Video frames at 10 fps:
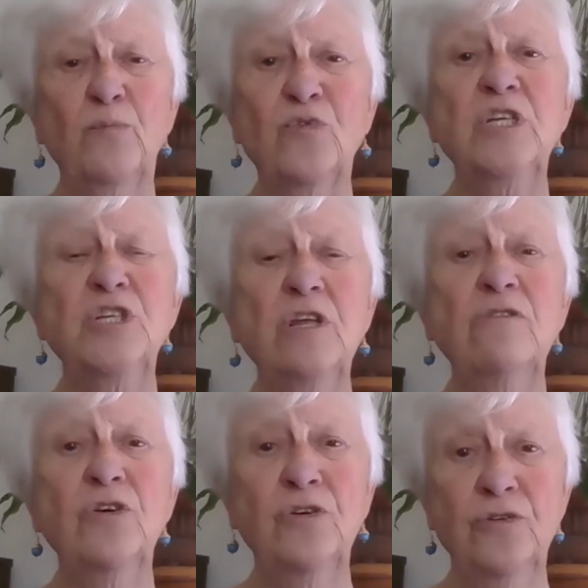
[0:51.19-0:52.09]

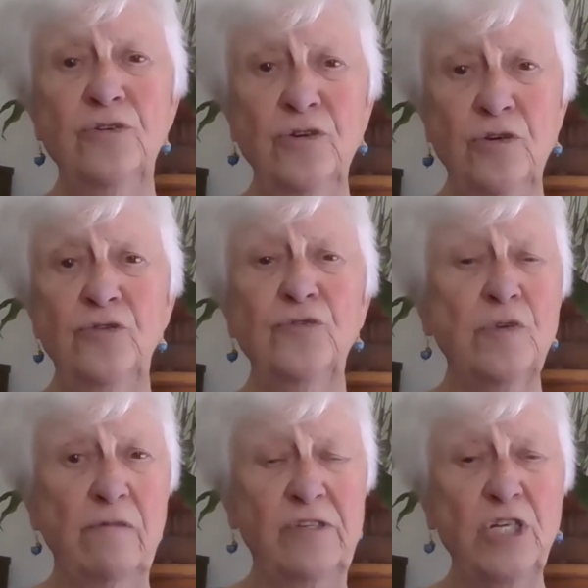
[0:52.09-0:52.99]
preaching the good
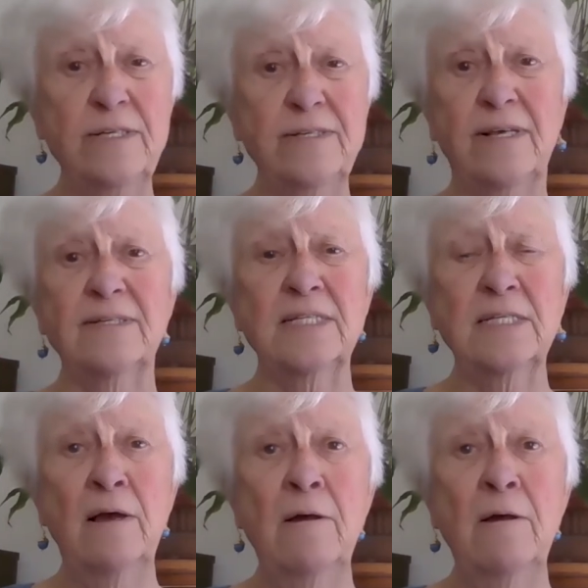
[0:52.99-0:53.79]
news of Jesus.